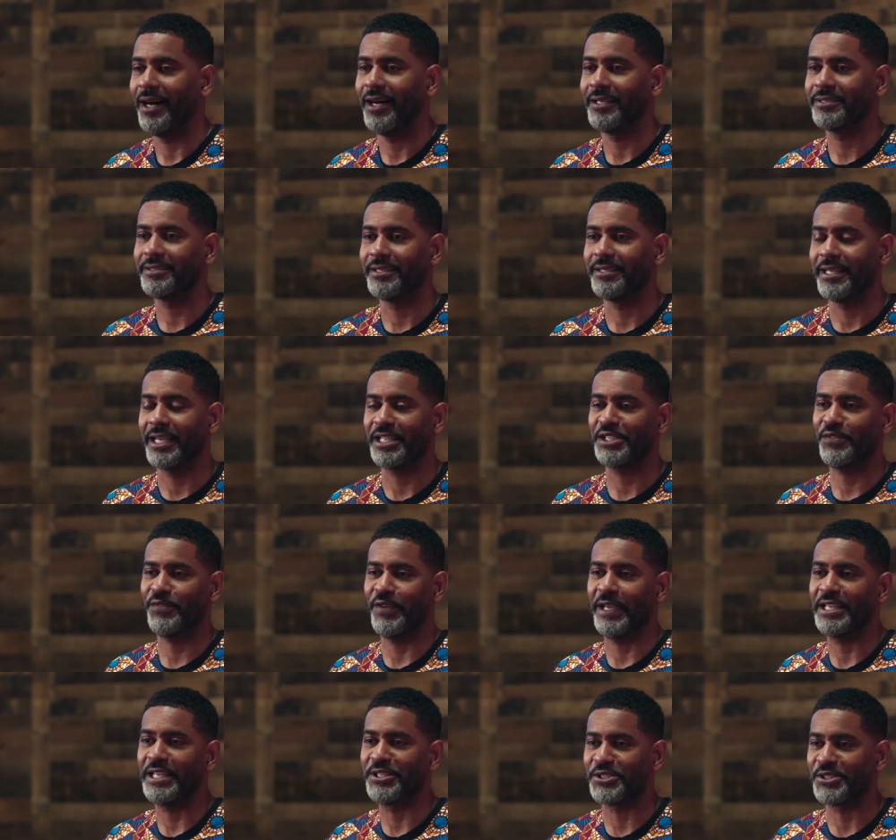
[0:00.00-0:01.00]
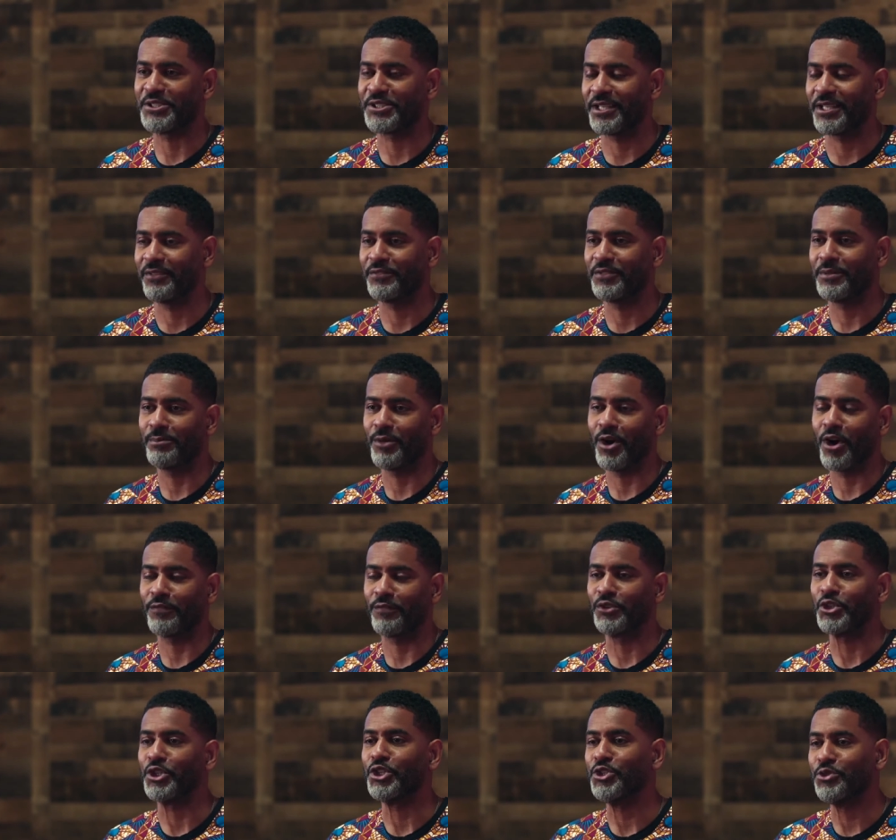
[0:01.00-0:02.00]
to the next phases of the
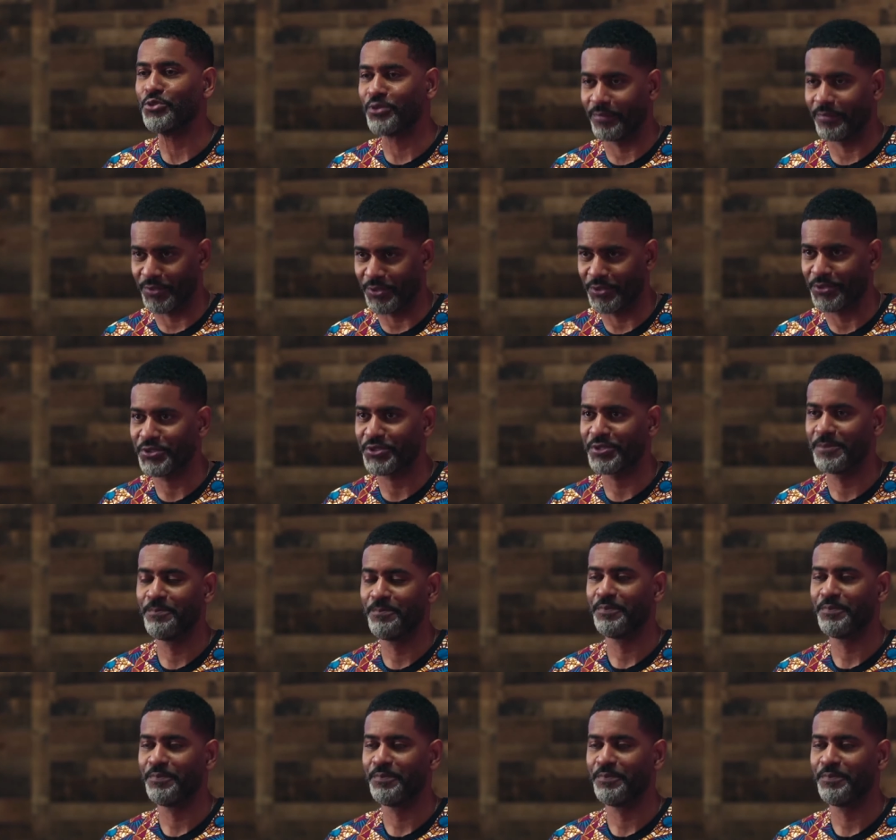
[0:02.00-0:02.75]
Marvel universe.